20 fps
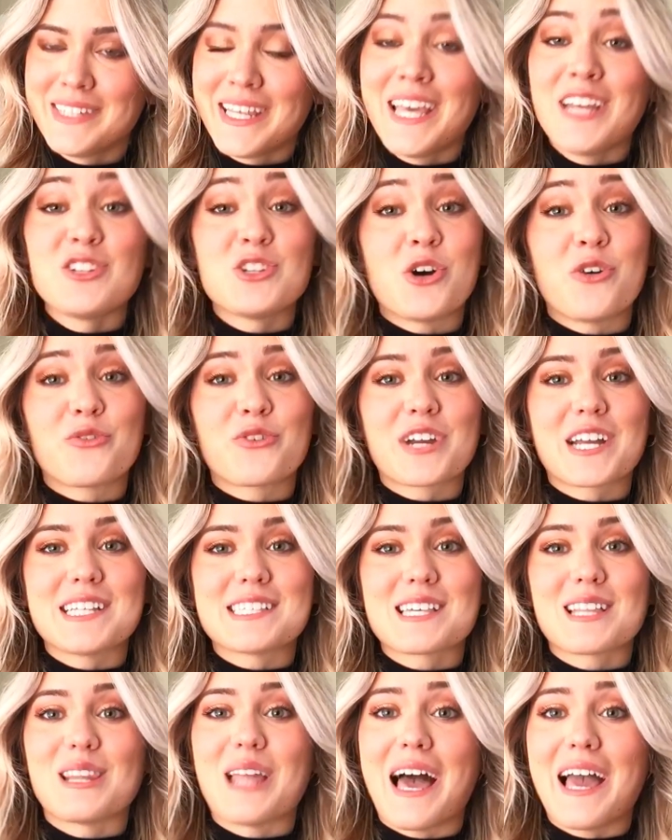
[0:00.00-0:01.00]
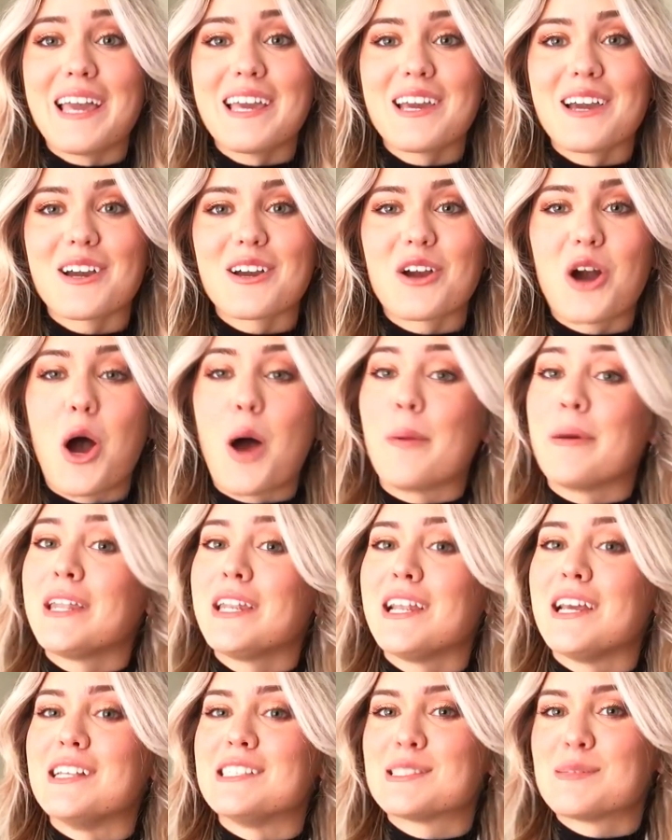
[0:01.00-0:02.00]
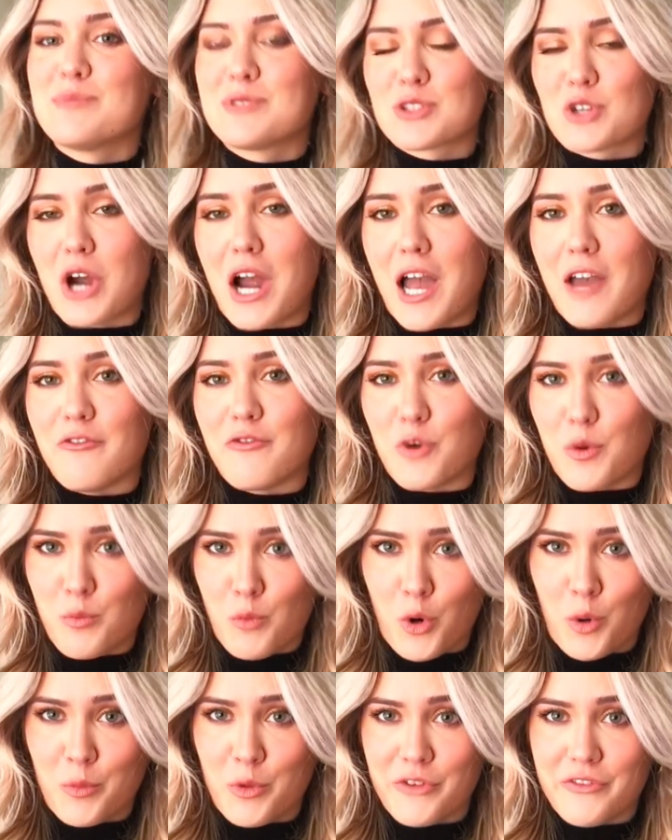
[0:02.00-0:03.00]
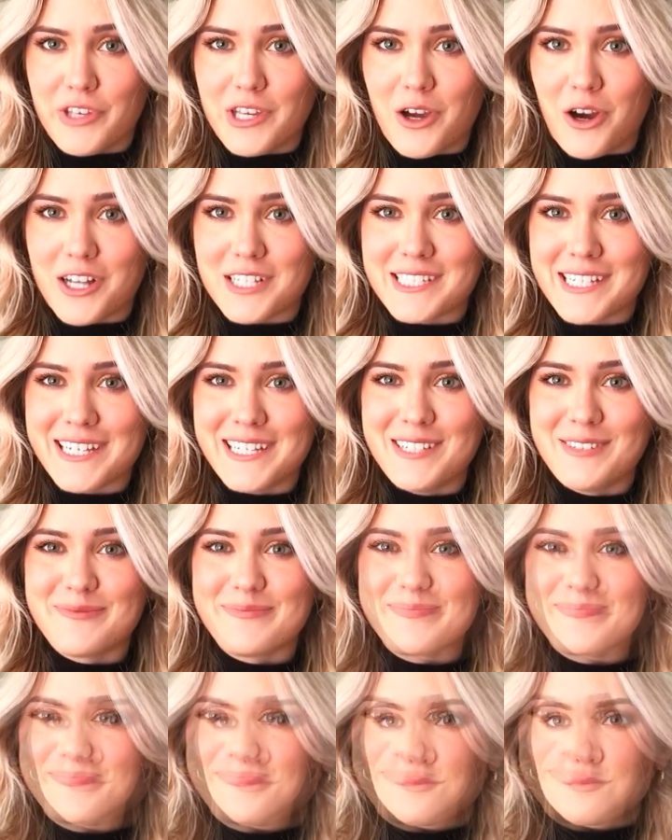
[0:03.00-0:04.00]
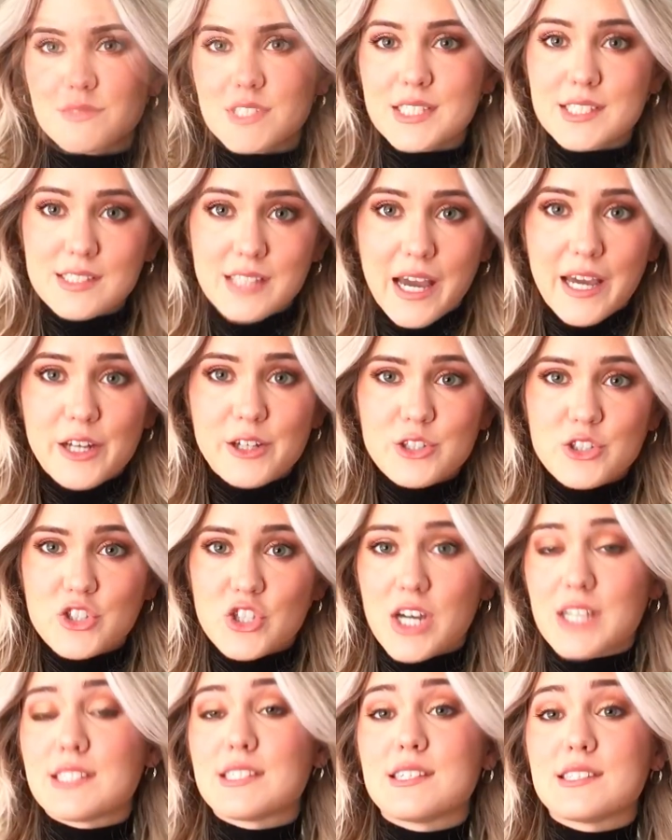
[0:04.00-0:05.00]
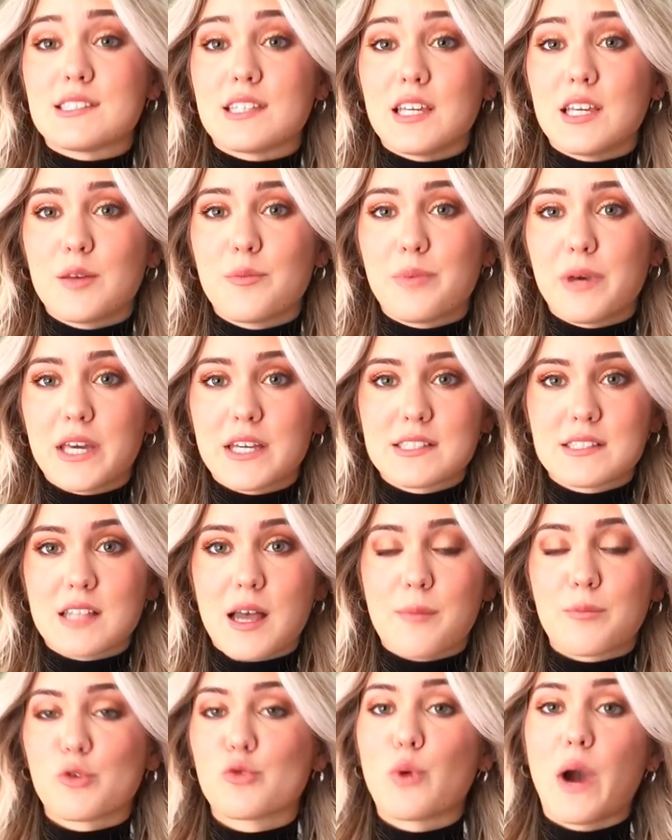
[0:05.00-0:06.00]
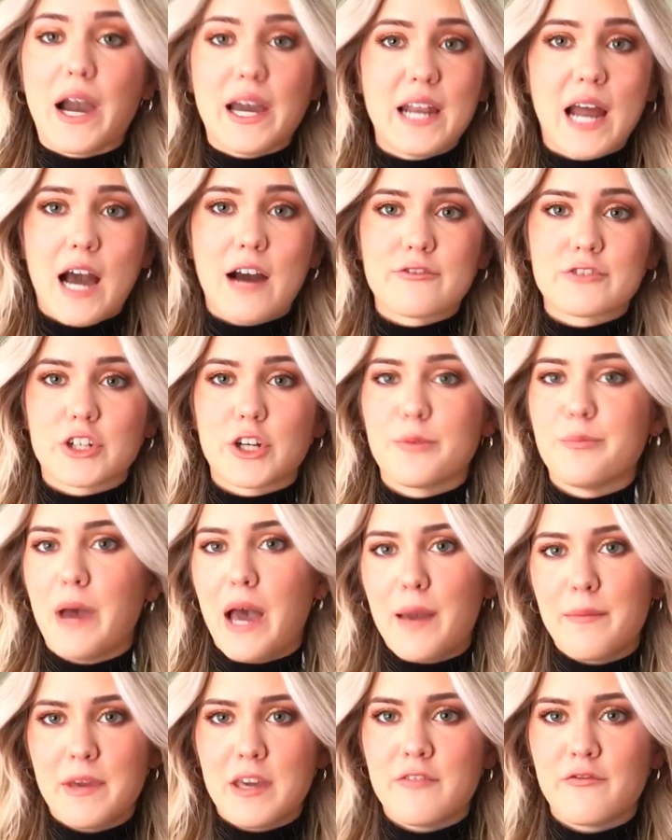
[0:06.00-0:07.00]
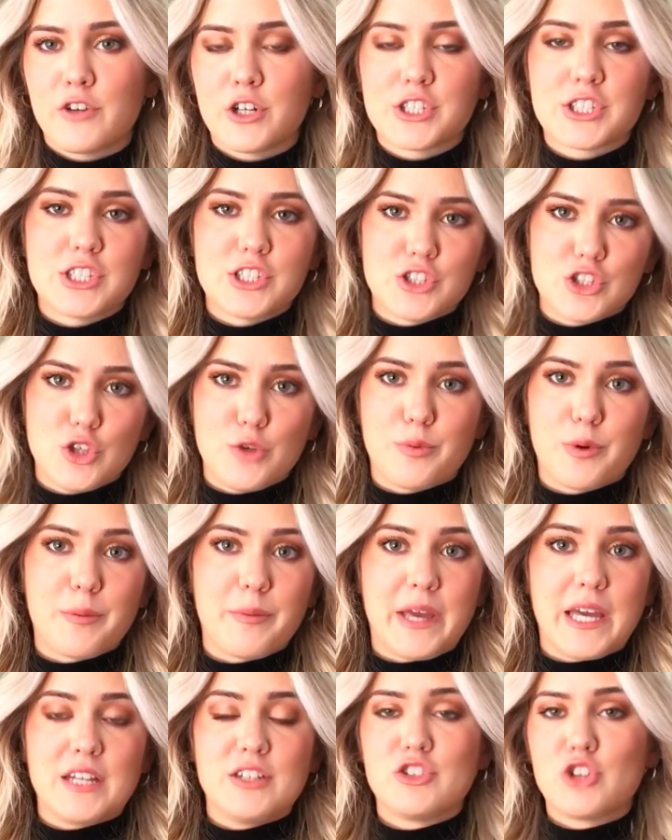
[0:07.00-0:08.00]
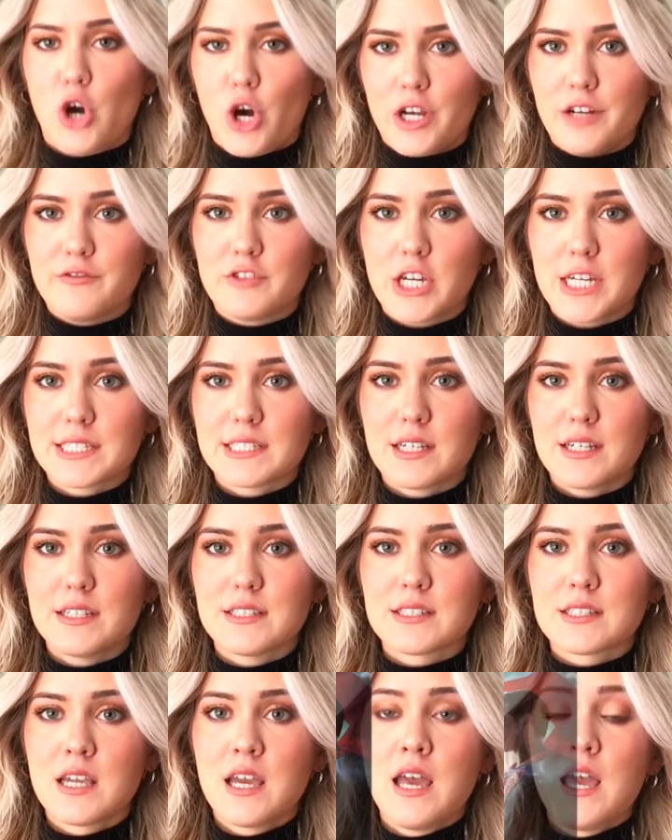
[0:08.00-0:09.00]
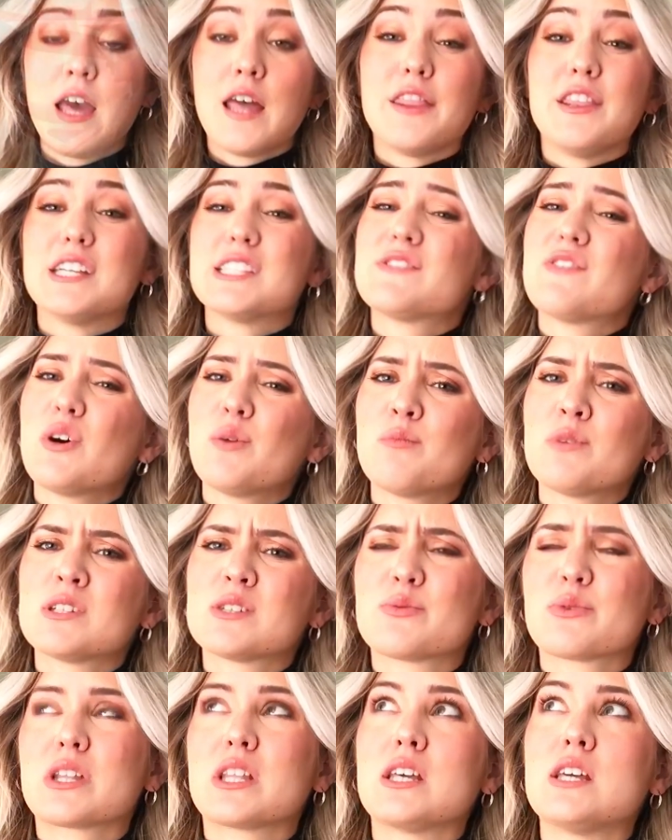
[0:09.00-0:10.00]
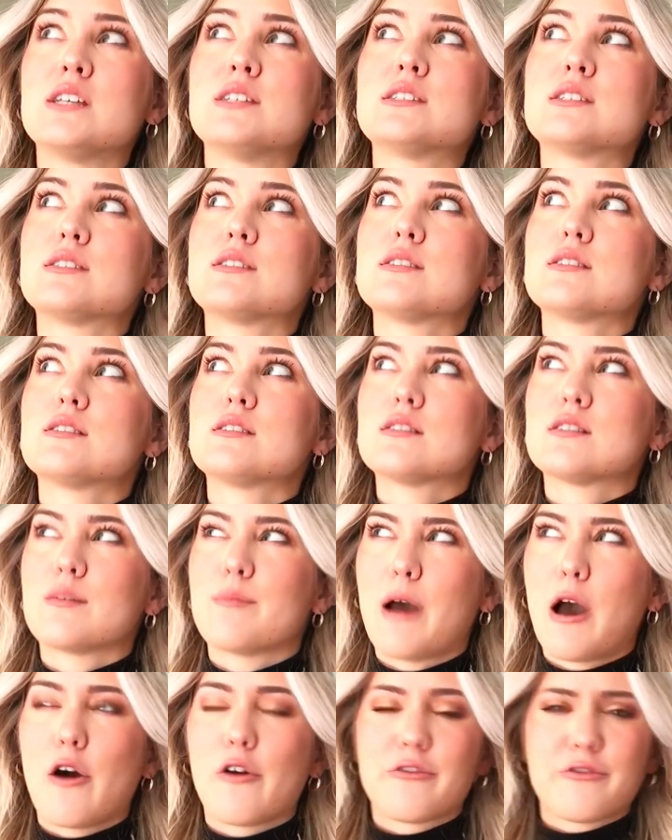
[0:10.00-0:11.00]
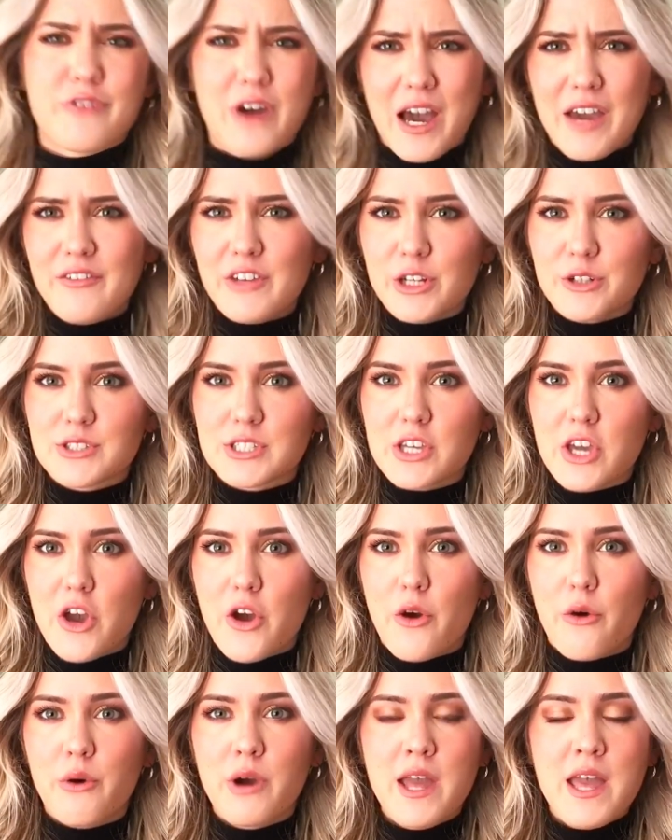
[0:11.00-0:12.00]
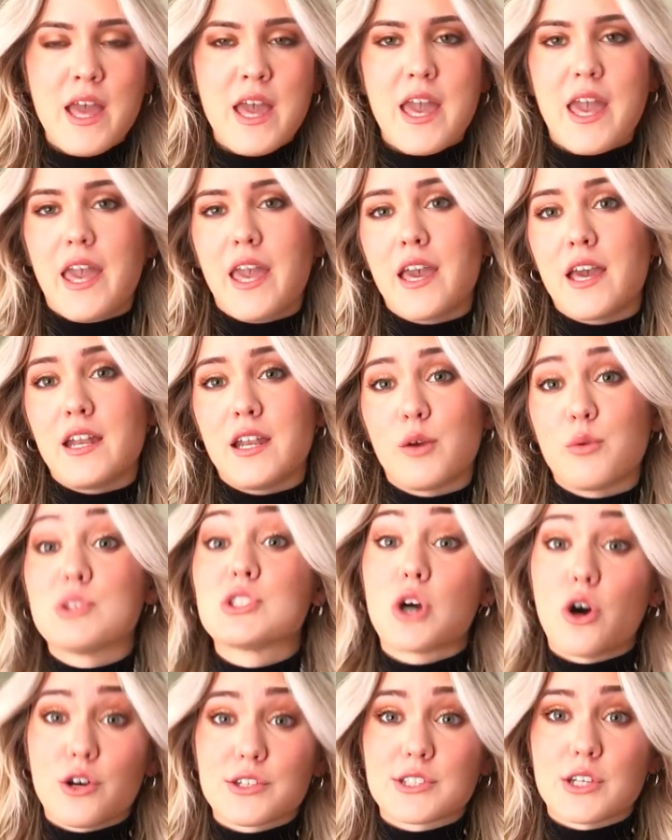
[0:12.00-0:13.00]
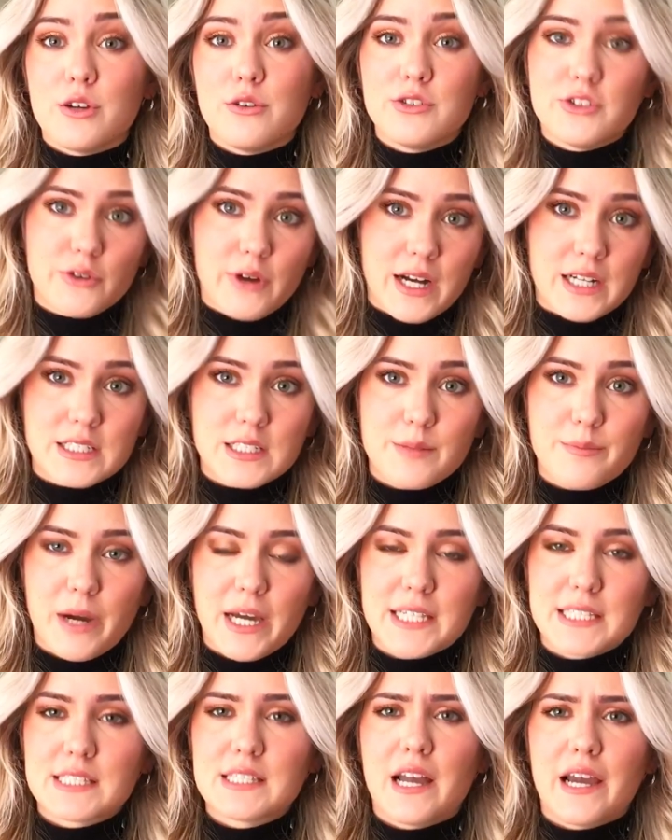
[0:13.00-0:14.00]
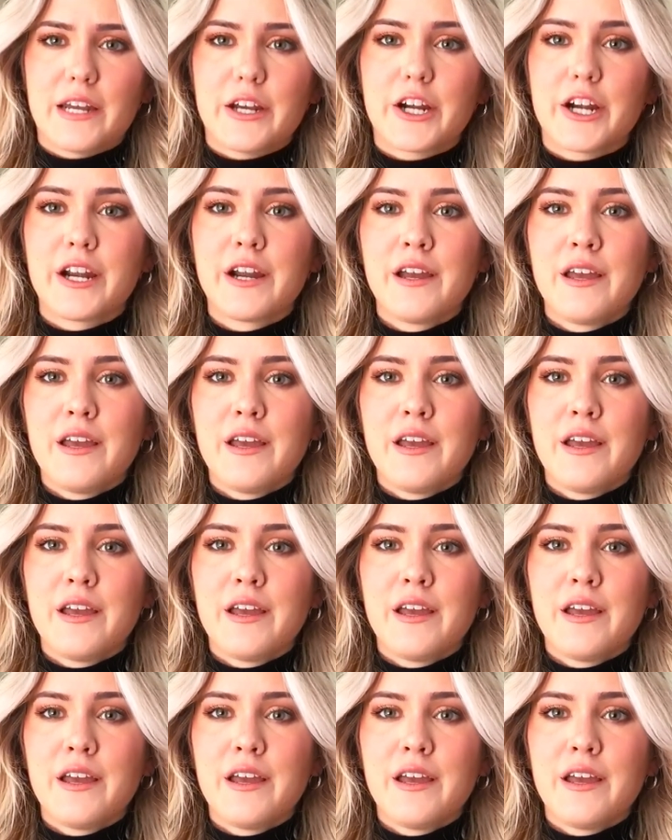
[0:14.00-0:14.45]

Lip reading: Don't forget to like, comment, and subscribe for more movie content. Snyder's Justice League picks up right after Batman vs. Superman: Dawn of Justice. This film was released about 5 years ago, and it was also directed by Snyder.